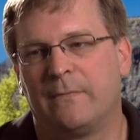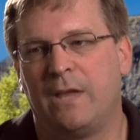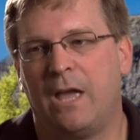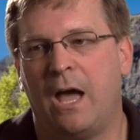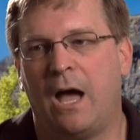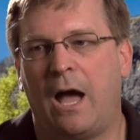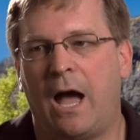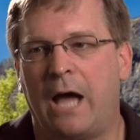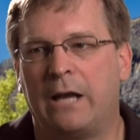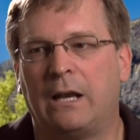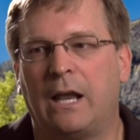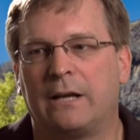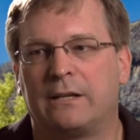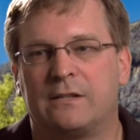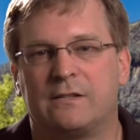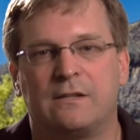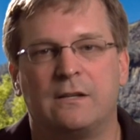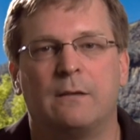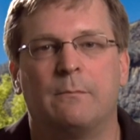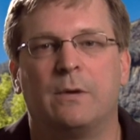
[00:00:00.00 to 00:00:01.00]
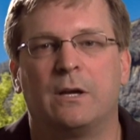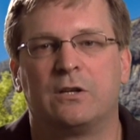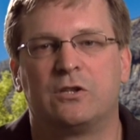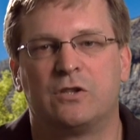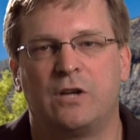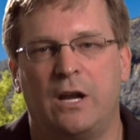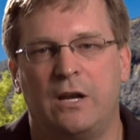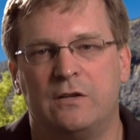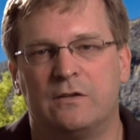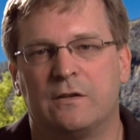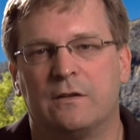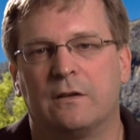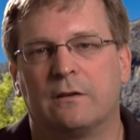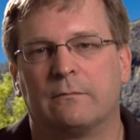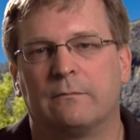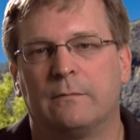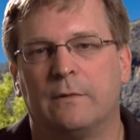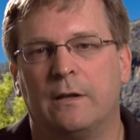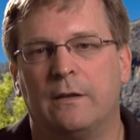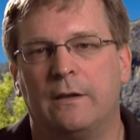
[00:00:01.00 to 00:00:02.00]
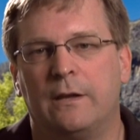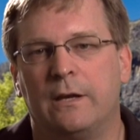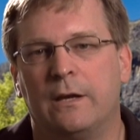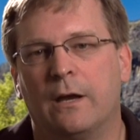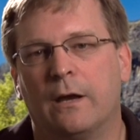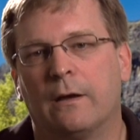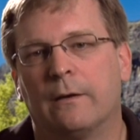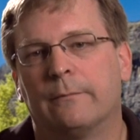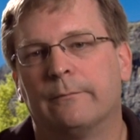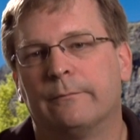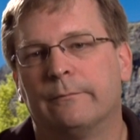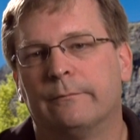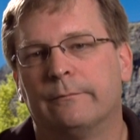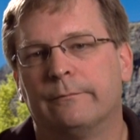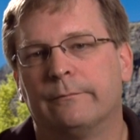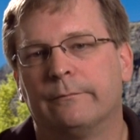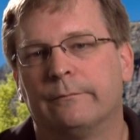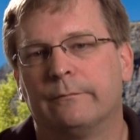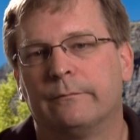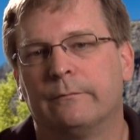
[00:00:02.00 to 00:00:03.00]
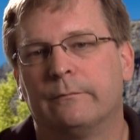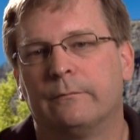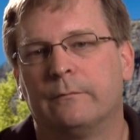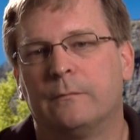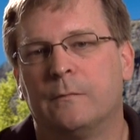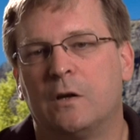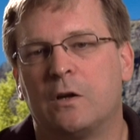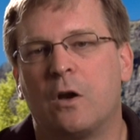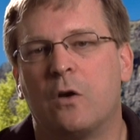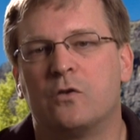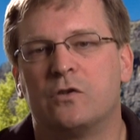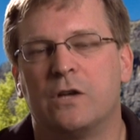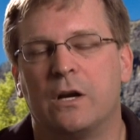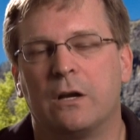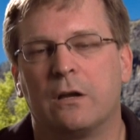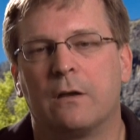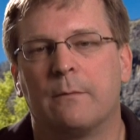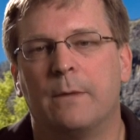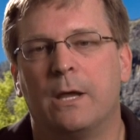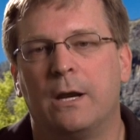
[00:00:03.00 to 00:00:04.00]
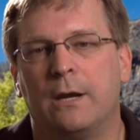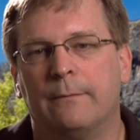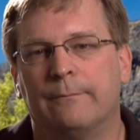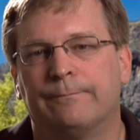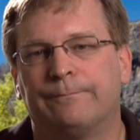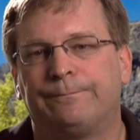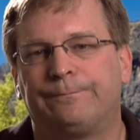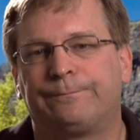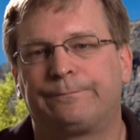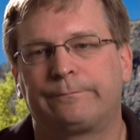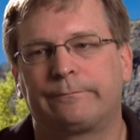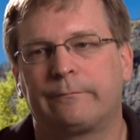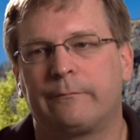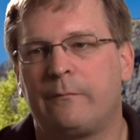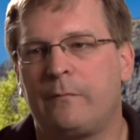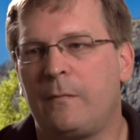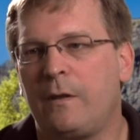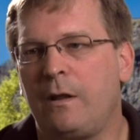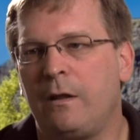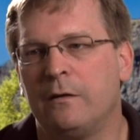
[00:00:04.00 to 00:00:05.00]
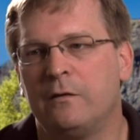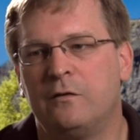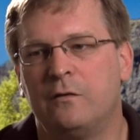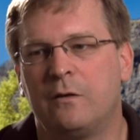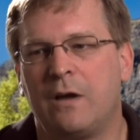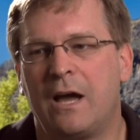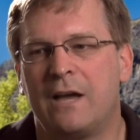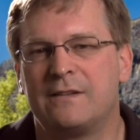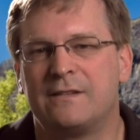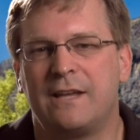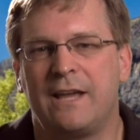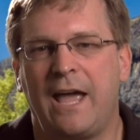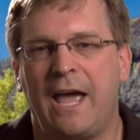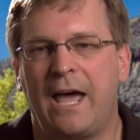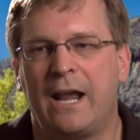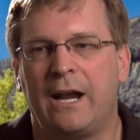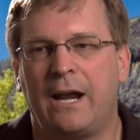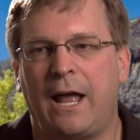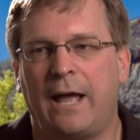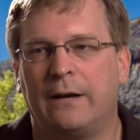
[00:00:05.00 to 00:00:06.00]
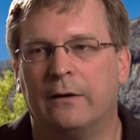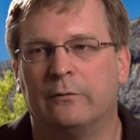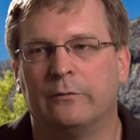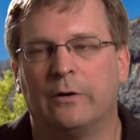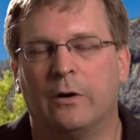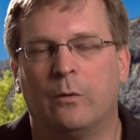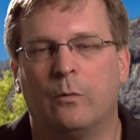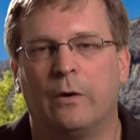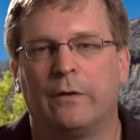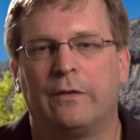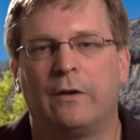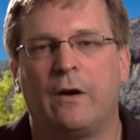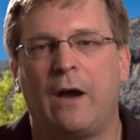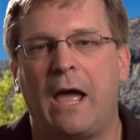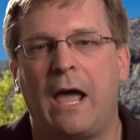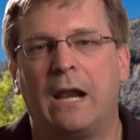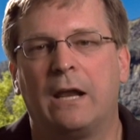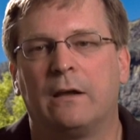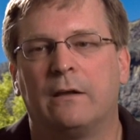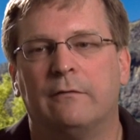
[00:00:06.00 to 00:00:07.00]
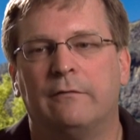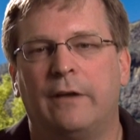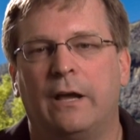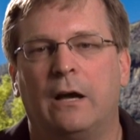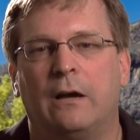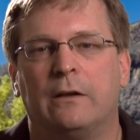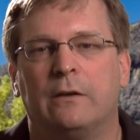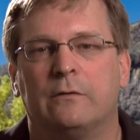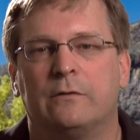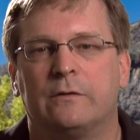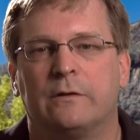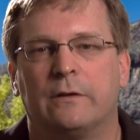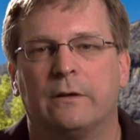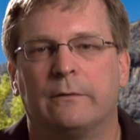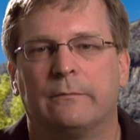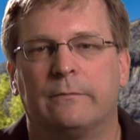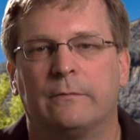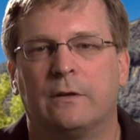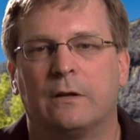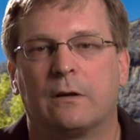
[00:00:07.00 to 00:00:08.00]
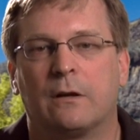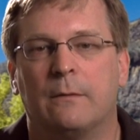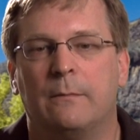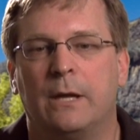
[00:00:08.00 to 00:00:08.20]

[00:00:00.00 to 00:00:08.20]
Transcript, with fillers: yeah, I'd like to see a big change in the in the uh, negotiating committee. Two guys they added. I don't know what they're adding in value to the, the